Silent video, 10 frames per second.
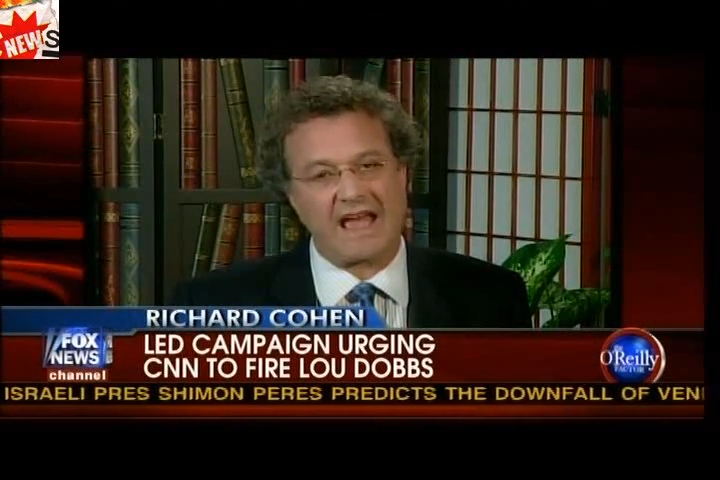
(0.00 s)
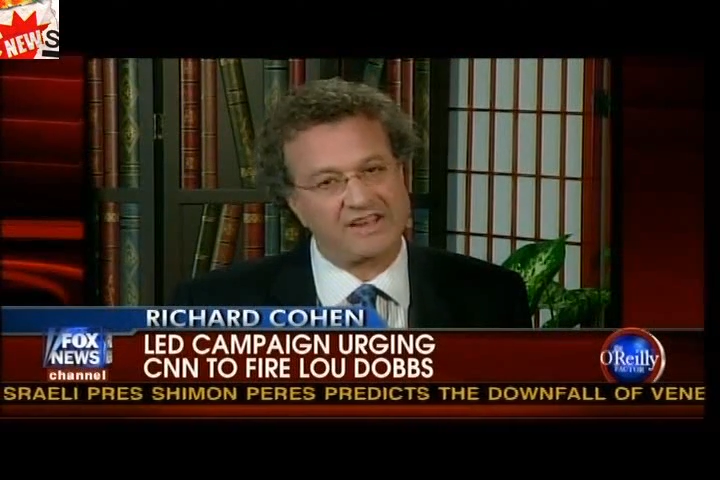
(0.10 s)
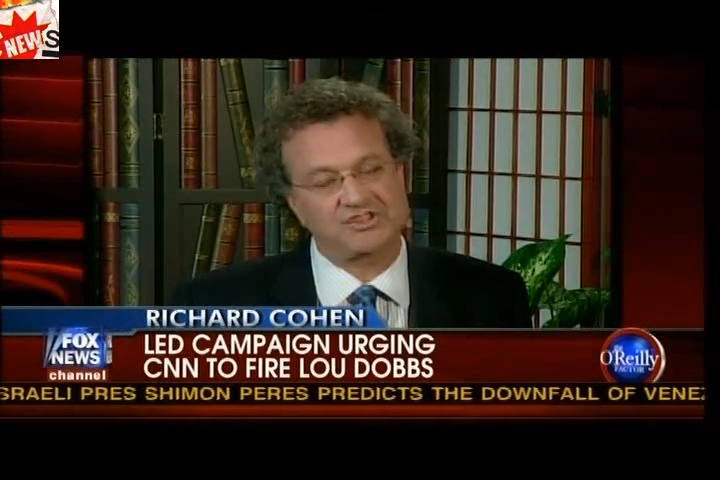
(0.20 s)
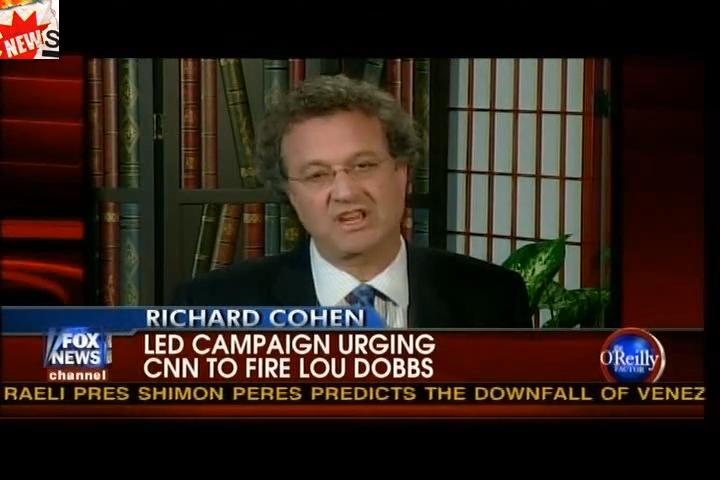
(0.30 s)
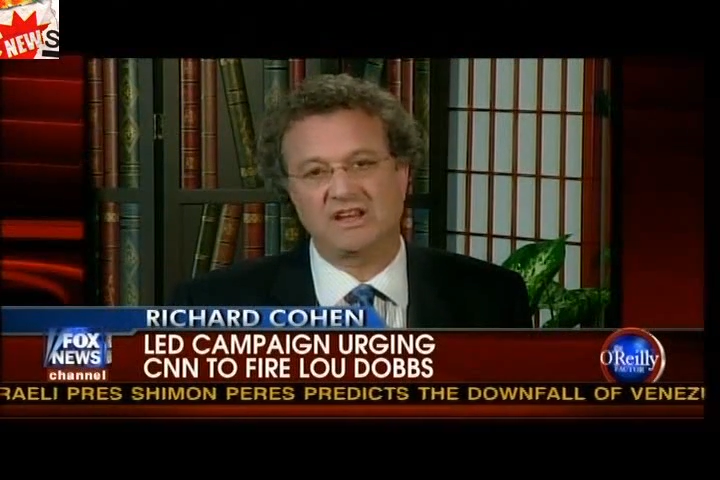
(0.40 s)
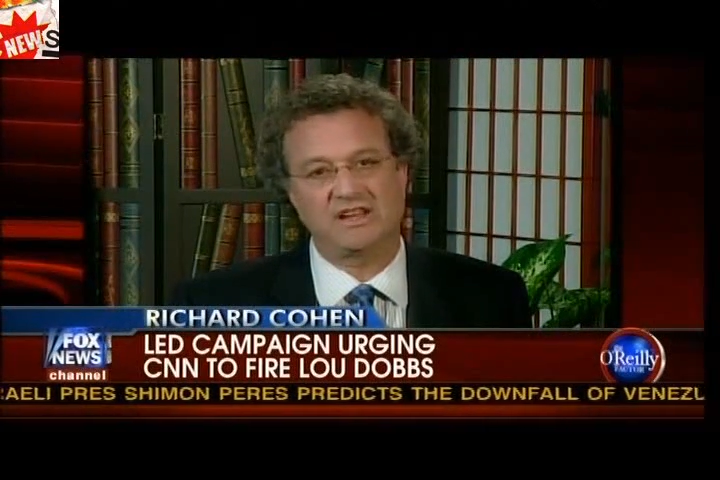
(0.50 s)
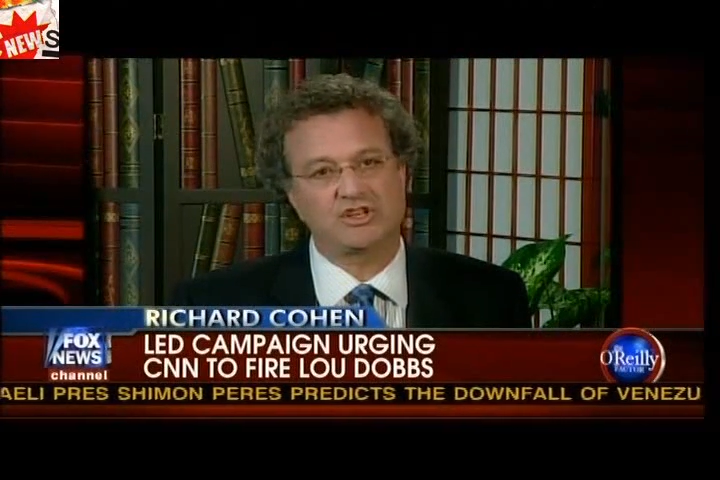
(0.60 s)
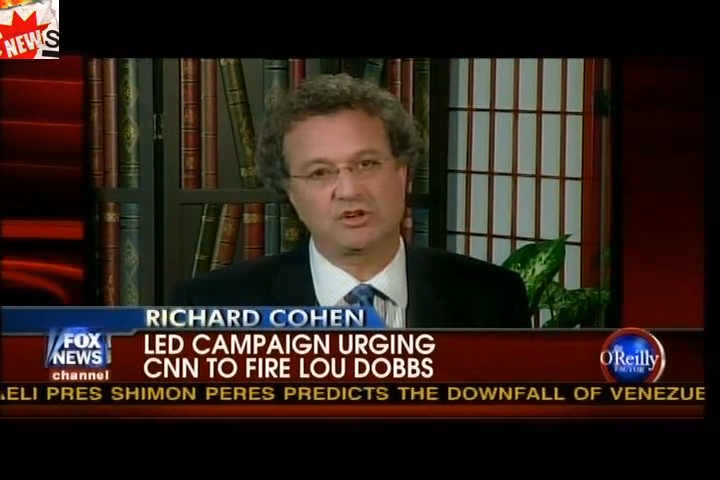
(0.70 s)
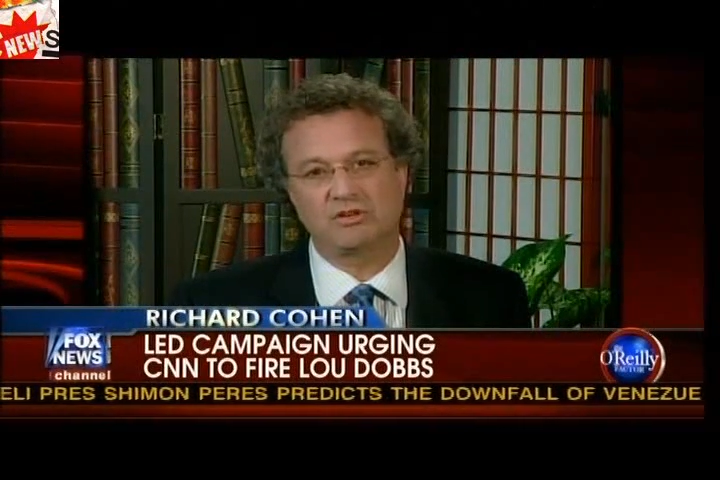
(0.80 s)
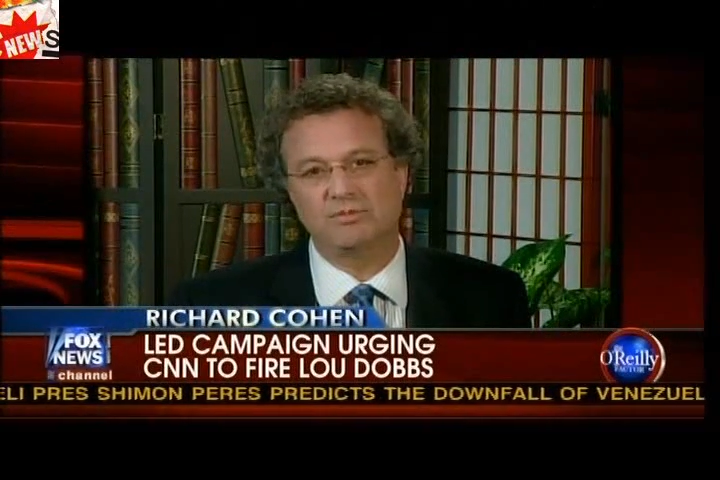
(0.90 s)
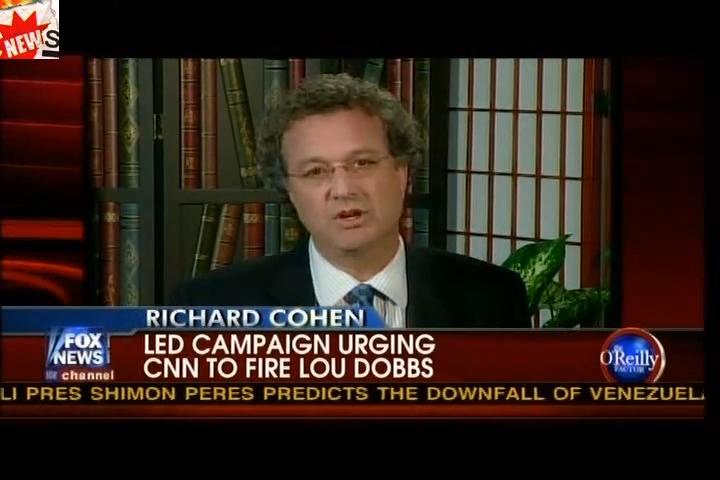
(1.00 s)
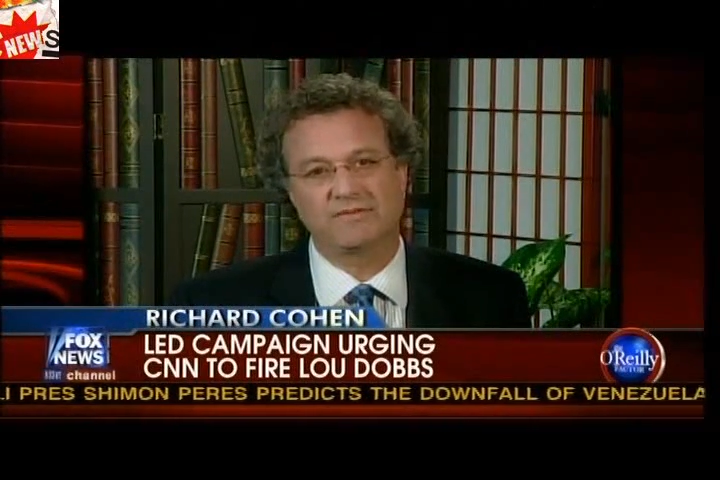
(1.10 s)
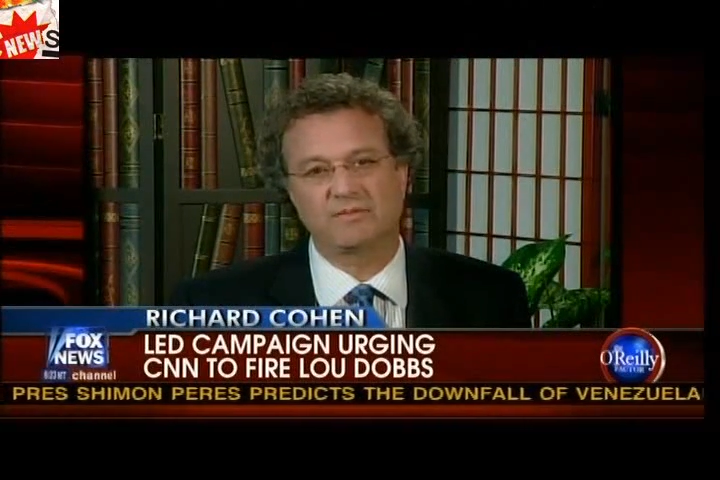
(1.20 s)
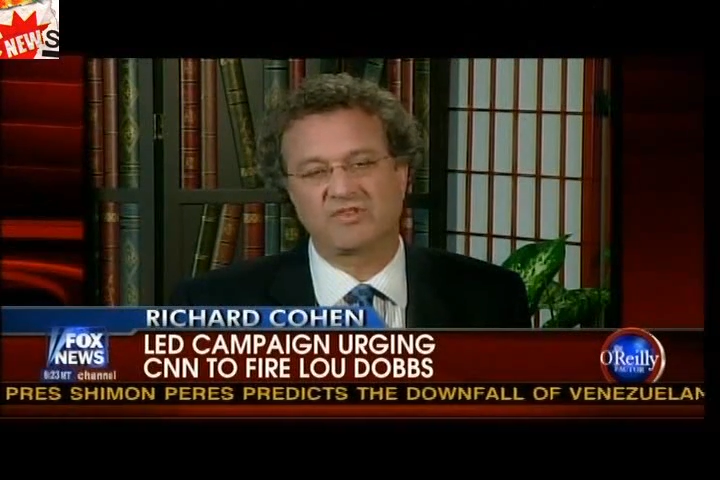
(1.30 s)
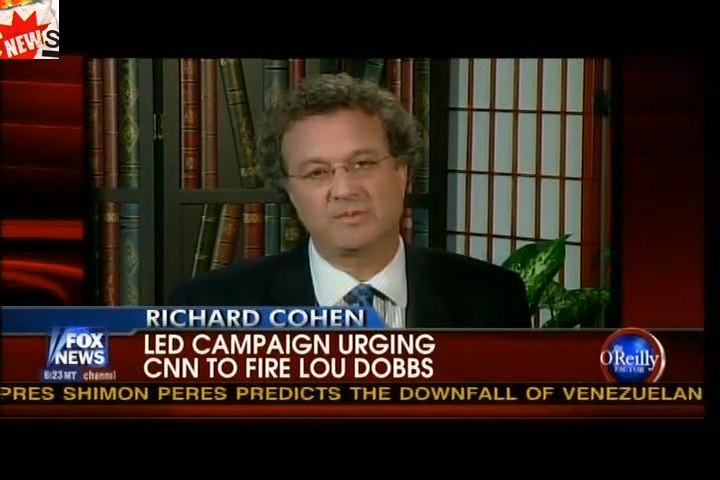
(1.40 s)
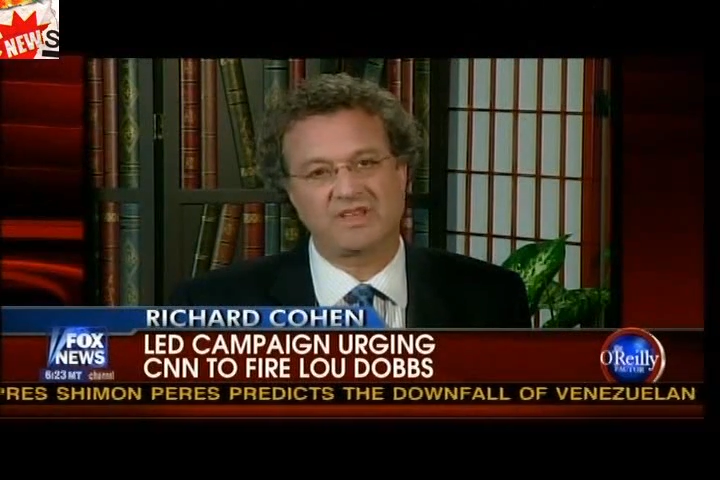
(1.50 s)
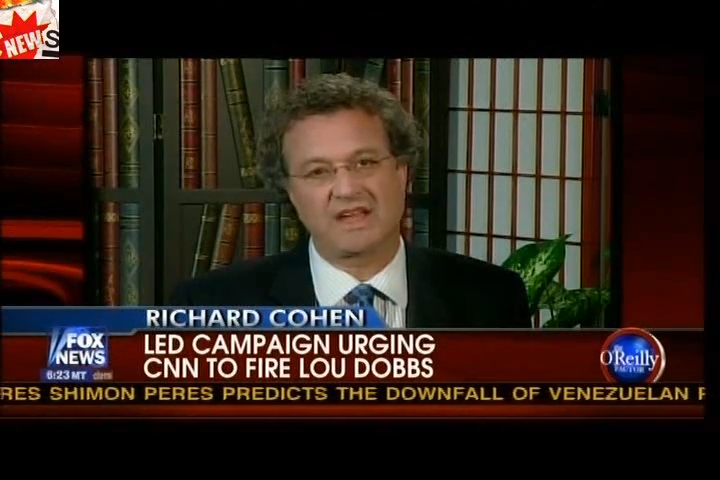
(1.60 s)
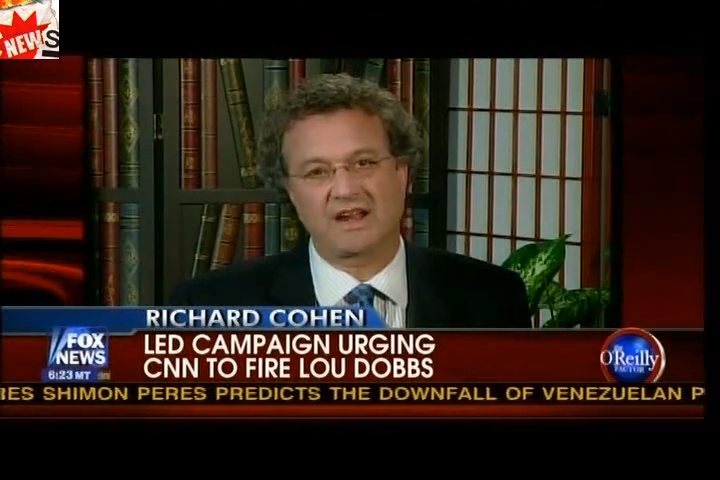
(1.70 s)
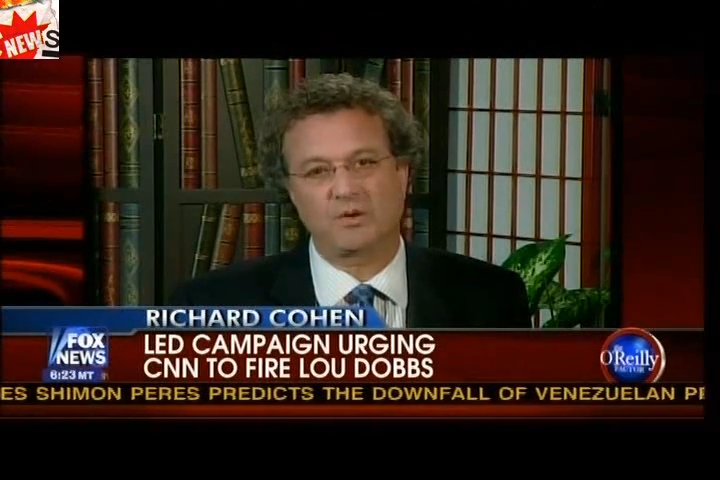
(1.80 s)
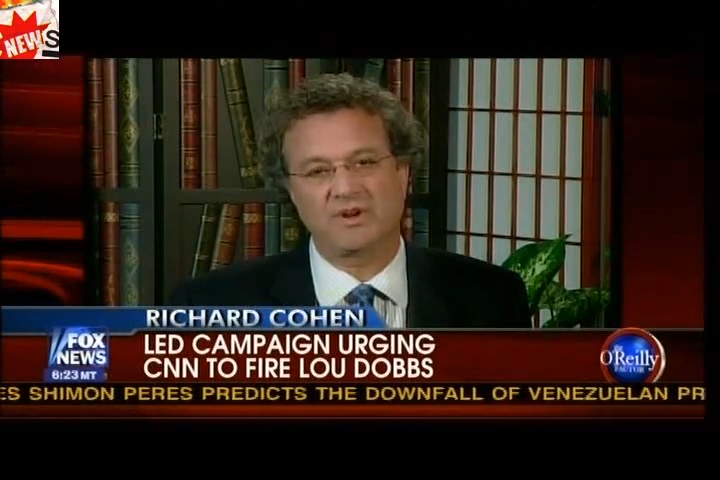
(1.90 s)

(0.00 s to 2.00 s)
asked CNN to remove him from the air